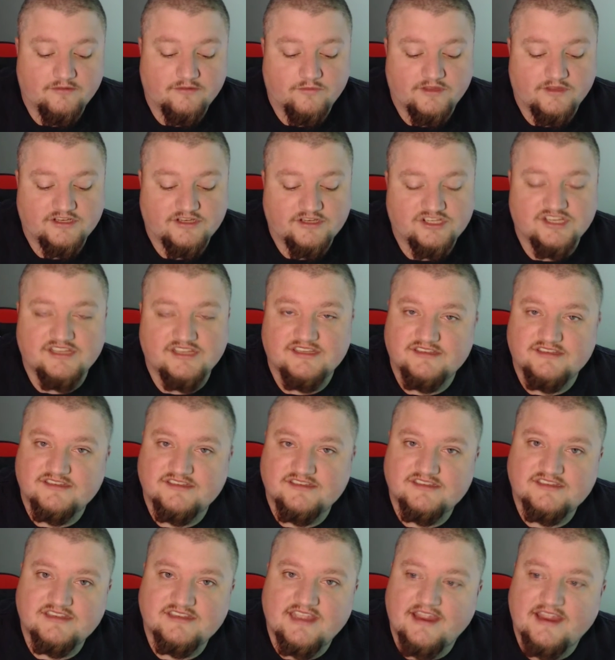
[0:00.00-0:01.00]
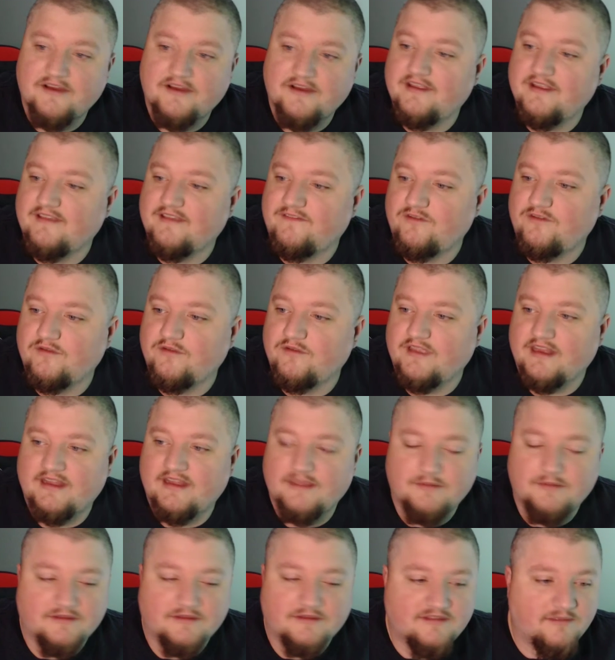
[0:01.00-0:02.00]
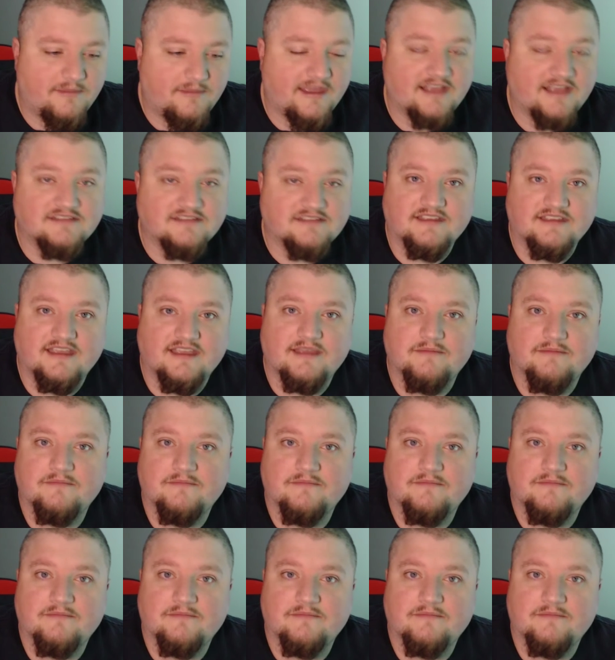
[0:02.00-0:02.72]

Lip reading: which is scary if you get him into the passing game.